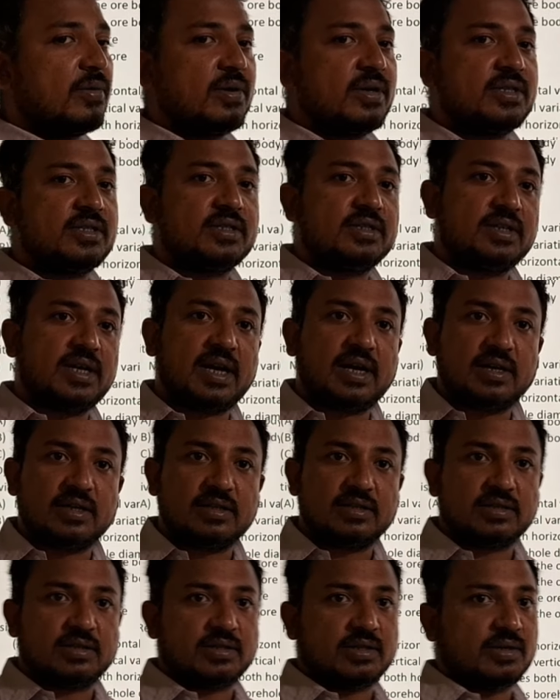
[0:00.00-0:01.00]
origin, that
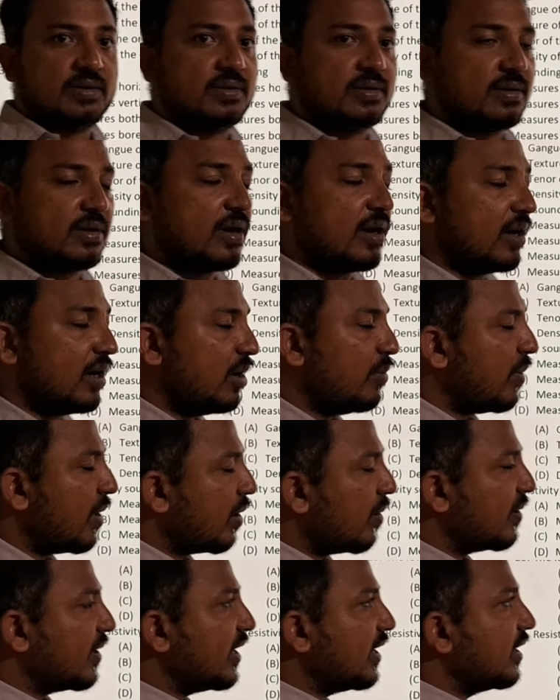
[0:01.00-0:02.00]
is your early
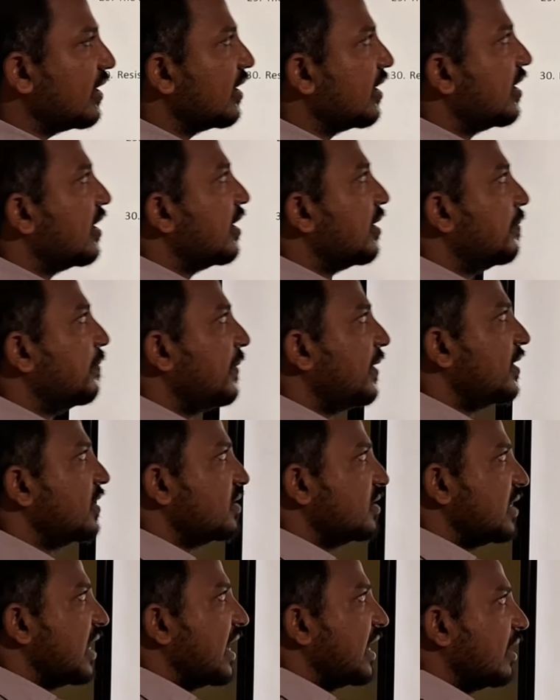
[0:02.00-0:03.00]
magmatic,
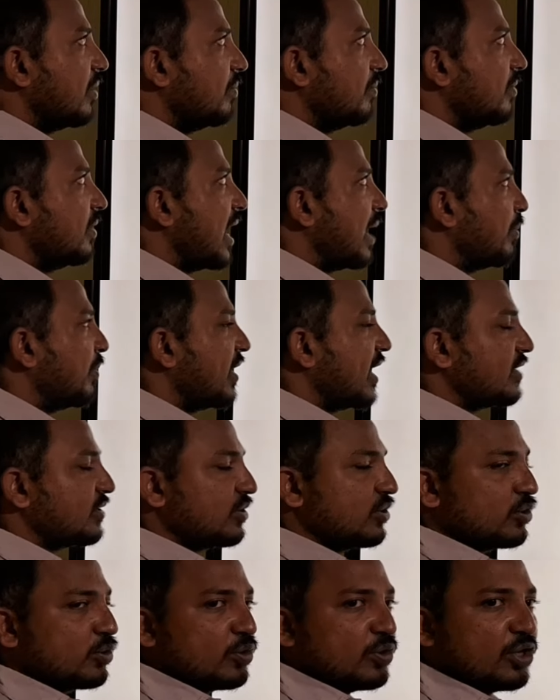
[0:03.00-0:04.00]
because diamond
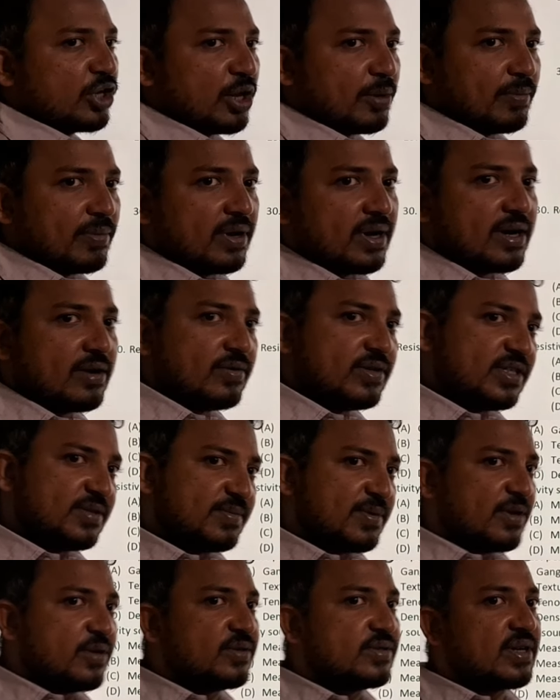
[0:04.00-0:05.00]
associated with kimberlite is
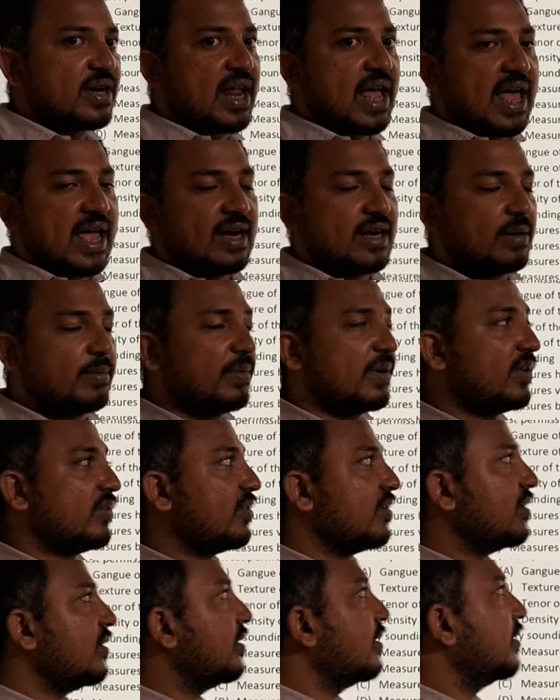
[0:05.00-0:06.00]
produced at higher temperature.